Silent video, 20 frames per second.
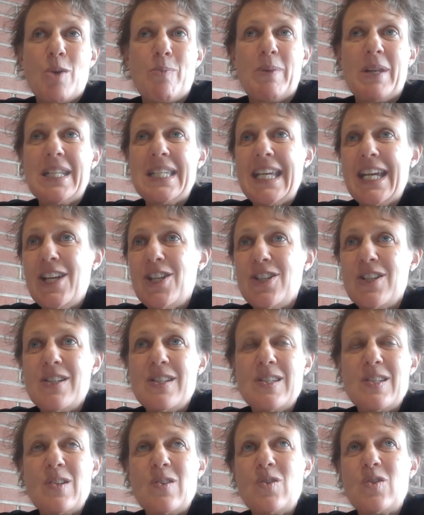
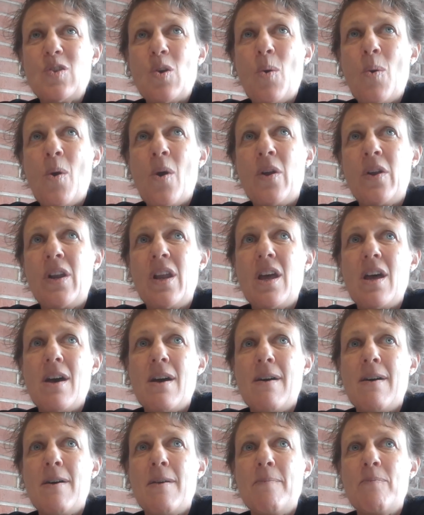plantations and so on,
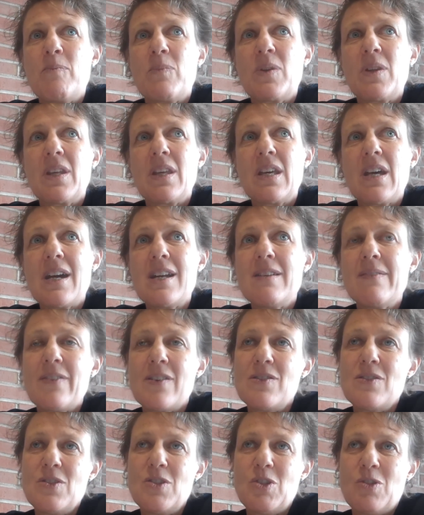kind of
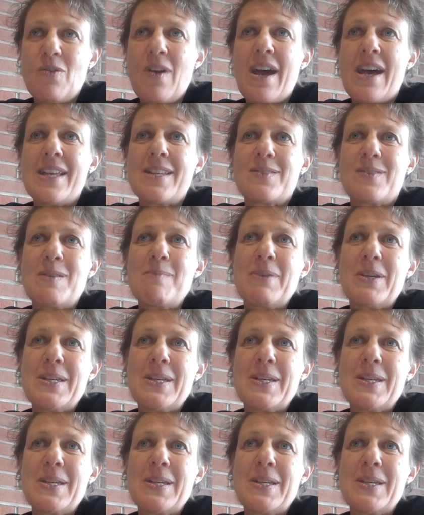under duress, right?